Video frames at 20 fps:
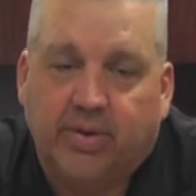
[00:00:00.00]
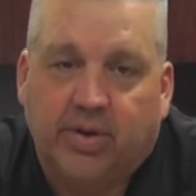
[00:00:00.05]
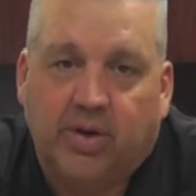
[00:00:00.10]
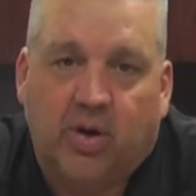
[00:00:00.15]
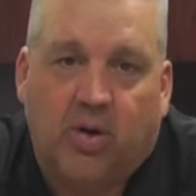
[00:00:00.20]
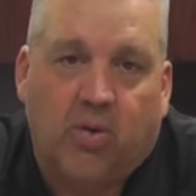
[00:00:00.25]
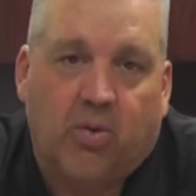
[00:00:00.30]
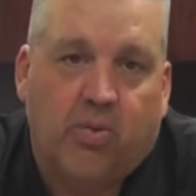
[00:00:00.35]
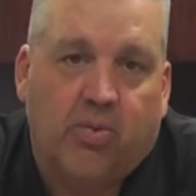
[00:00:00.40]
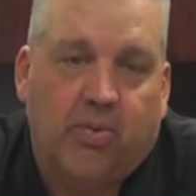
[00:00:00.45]

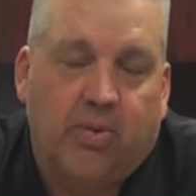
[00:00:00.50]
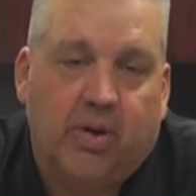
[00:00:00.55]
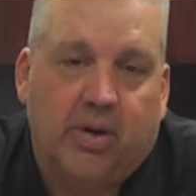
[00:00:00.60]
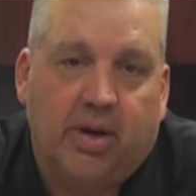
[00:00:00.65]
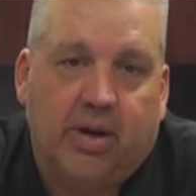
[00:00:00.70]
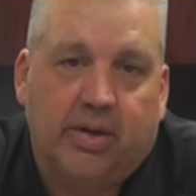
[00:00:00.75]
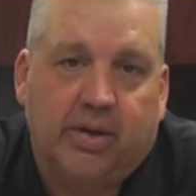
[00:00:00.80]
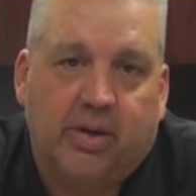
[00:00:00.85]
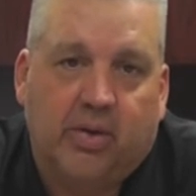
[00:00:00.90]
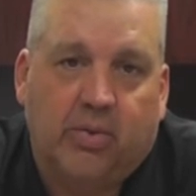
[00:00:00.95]
we'll
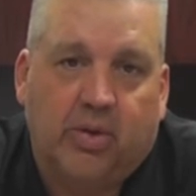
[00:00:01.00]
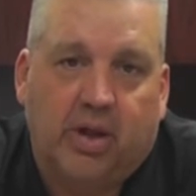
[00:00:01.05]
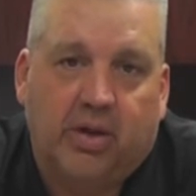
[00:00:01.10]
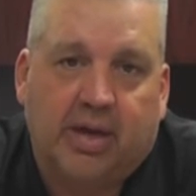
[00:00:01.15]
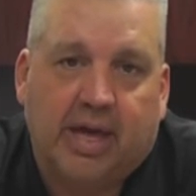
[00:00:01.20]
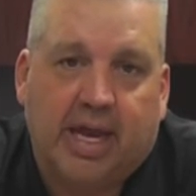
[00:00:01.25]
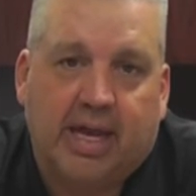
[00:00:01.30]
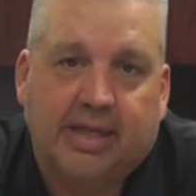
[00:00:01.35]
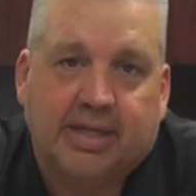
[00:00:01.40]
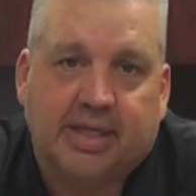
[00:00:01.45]

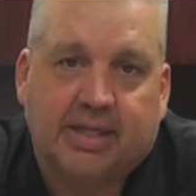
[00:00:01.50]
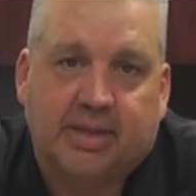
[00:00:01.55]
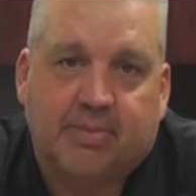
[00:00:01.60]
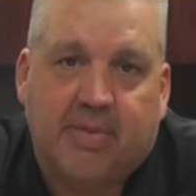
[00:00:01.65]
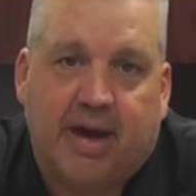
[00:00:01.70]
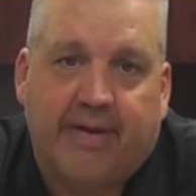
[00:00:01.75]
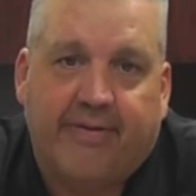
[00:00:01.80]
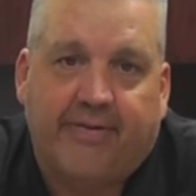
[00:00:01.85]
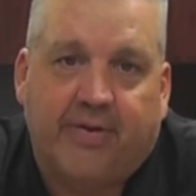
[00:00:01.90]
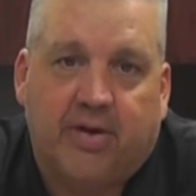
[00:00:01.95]
look at it as this is
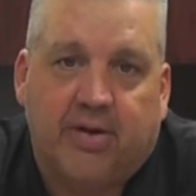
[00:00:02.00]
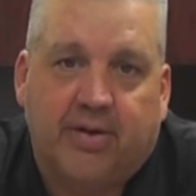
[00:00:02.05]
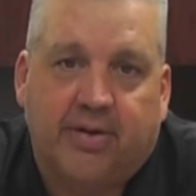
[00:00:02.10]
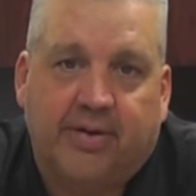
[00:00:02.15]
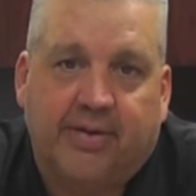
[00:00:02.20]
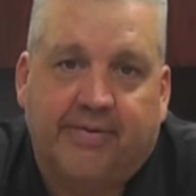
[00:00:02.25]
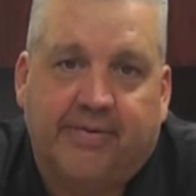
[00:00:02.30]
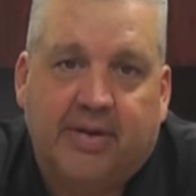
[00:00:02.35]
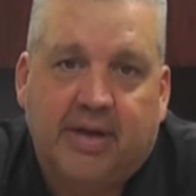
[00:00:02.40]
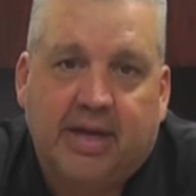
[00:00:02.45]
my
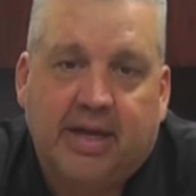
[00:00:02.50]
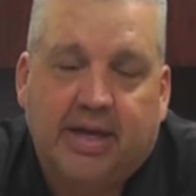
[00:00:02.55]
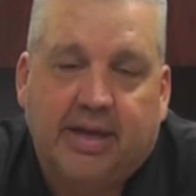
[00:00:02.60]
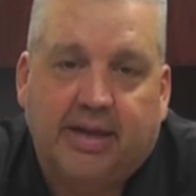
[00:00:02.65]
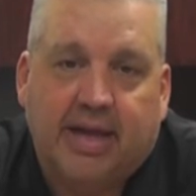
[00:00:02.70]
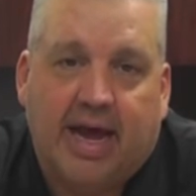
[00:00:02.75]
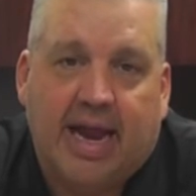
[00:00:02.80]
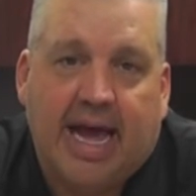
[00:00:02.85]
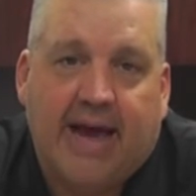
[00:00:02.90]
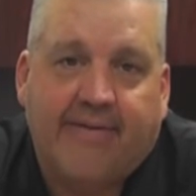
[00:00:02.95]
fault of
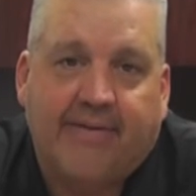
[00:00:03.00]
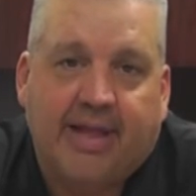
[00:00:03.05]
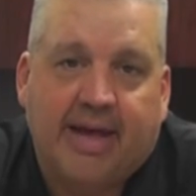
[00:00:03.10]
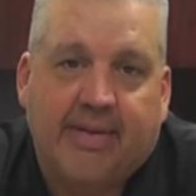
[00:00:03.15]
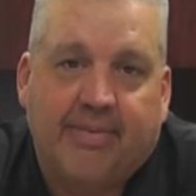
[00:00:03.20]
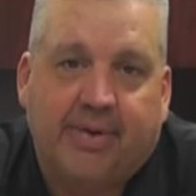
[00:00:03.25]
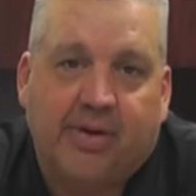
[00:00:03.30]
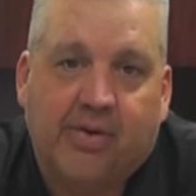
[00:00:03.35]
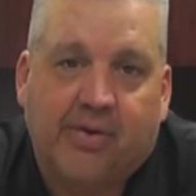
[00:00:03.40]
not having them,